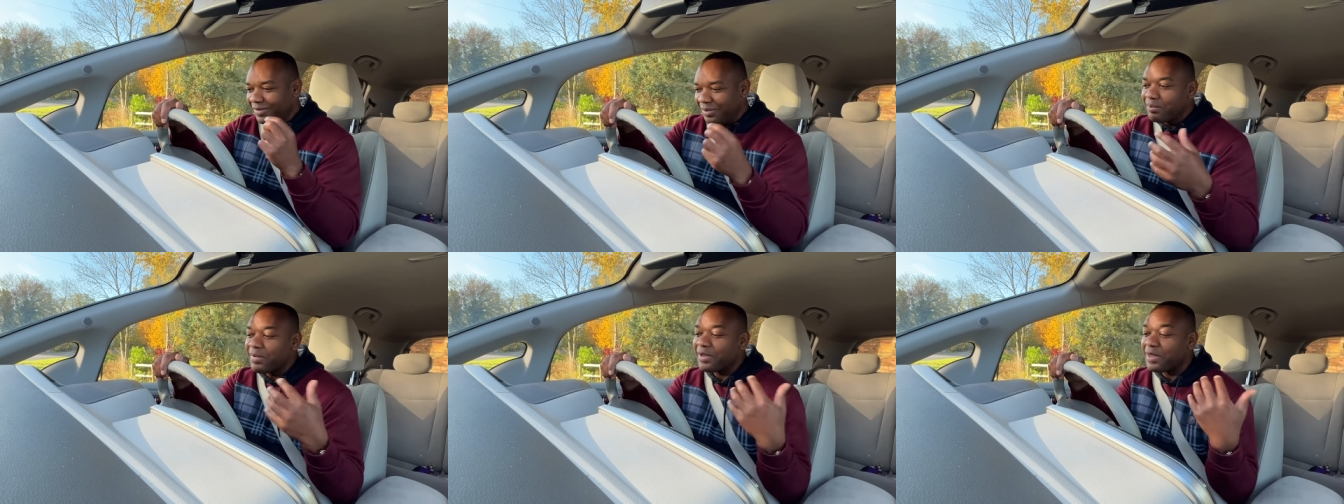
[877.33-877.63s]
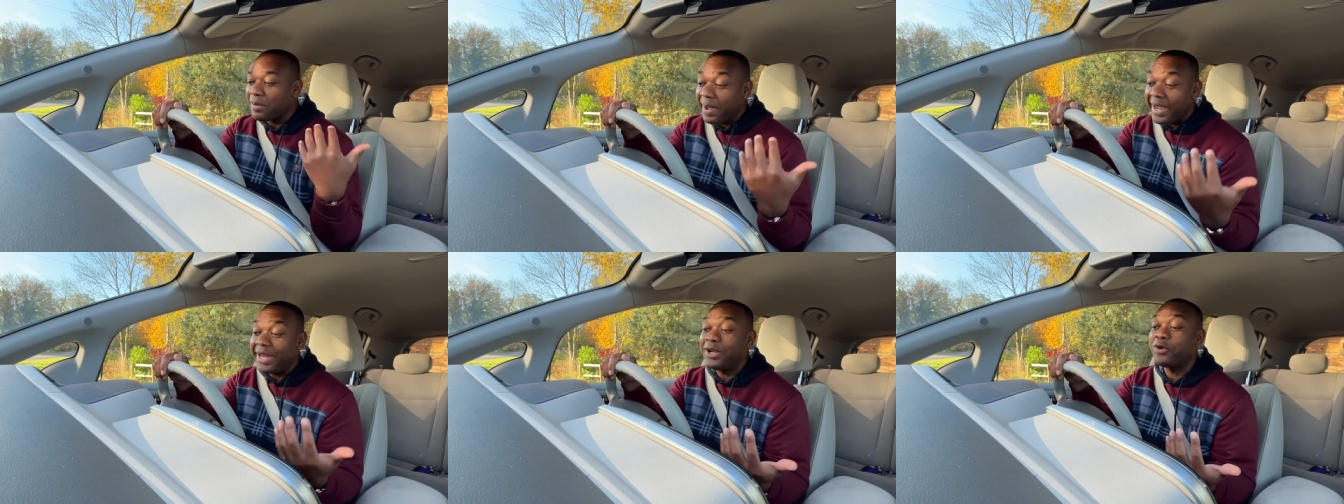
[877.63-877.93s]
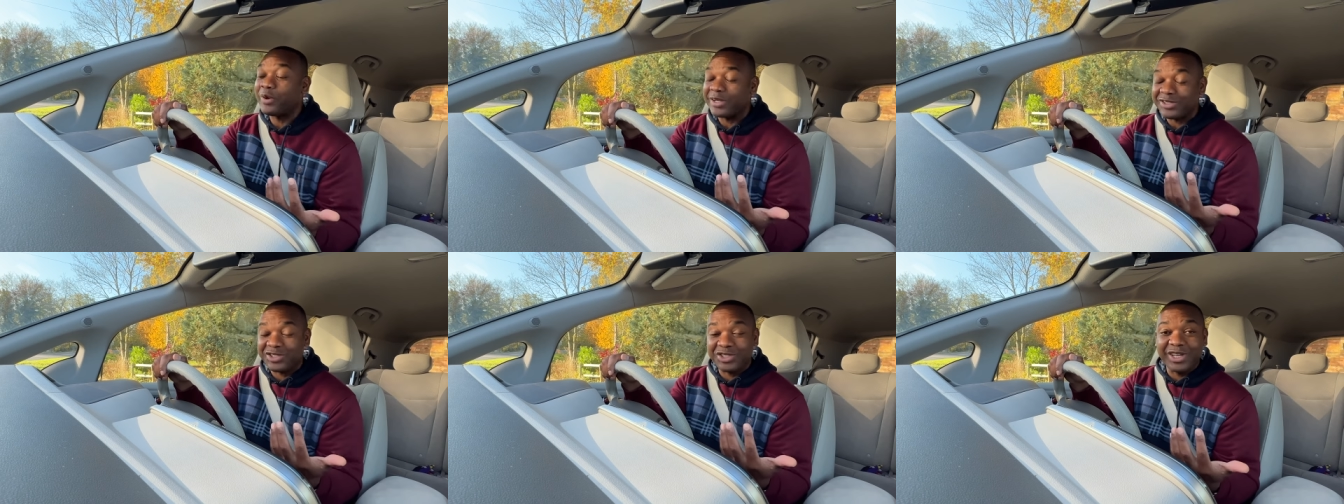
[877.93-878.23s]
But the main
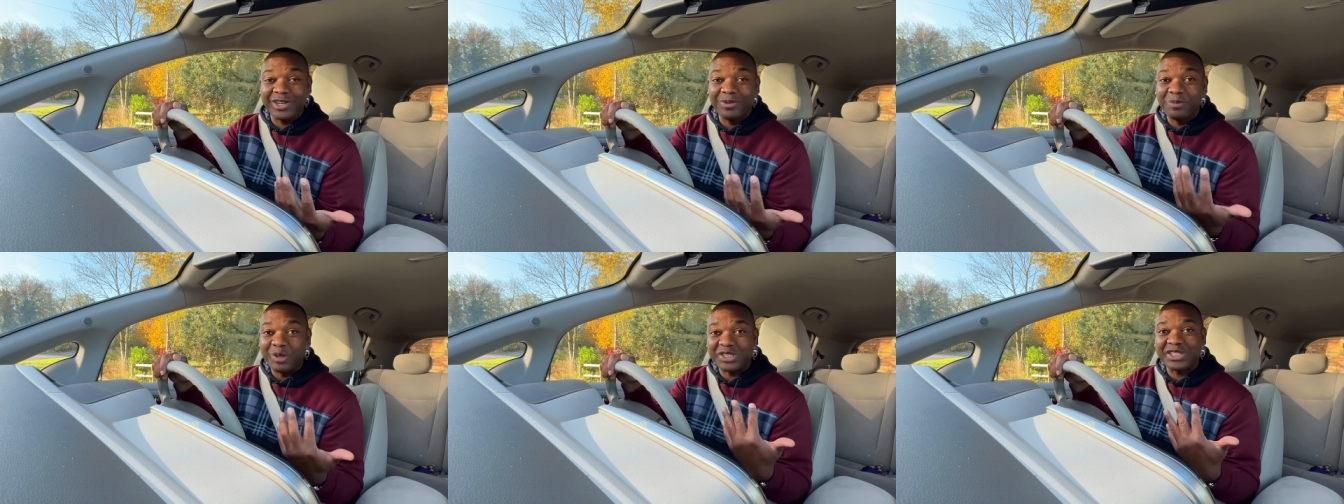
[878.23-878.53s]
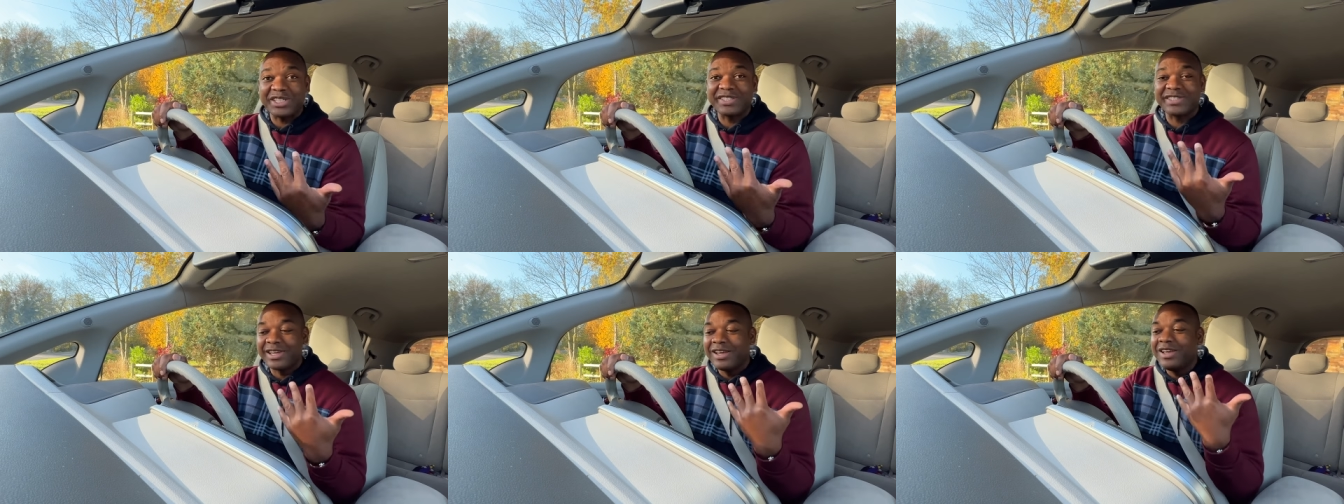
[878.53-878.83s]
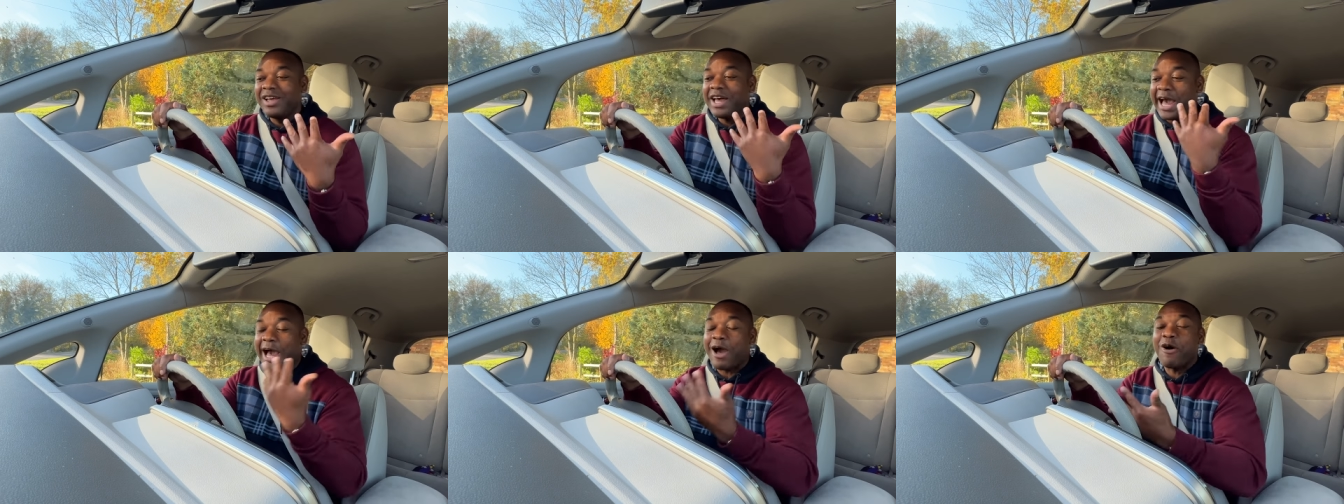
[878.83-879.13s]
question, which is
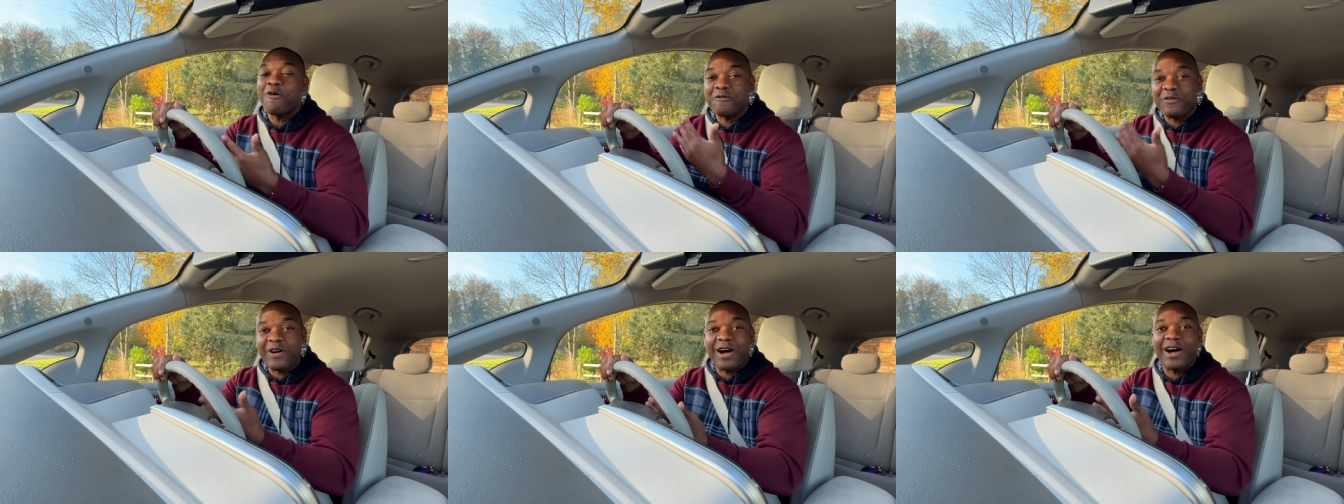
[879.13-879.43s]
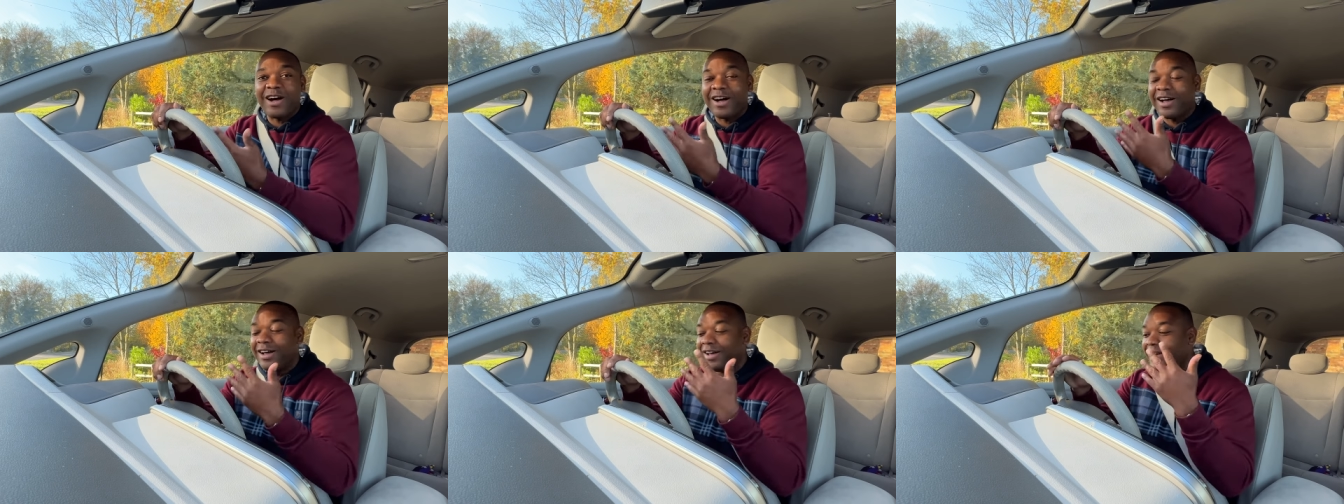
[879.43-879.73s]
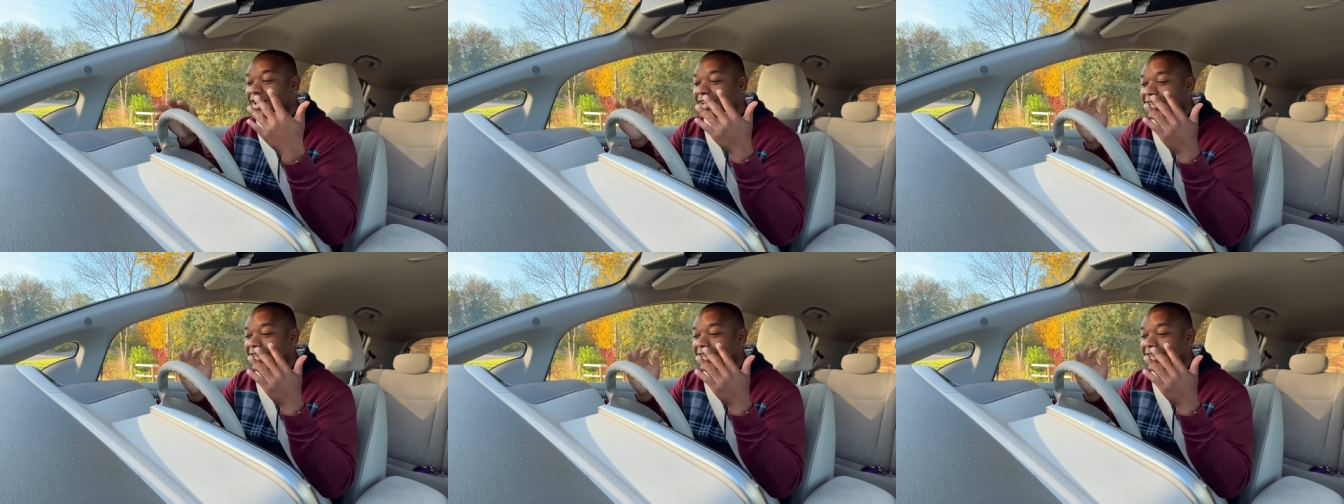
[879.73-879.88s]
how far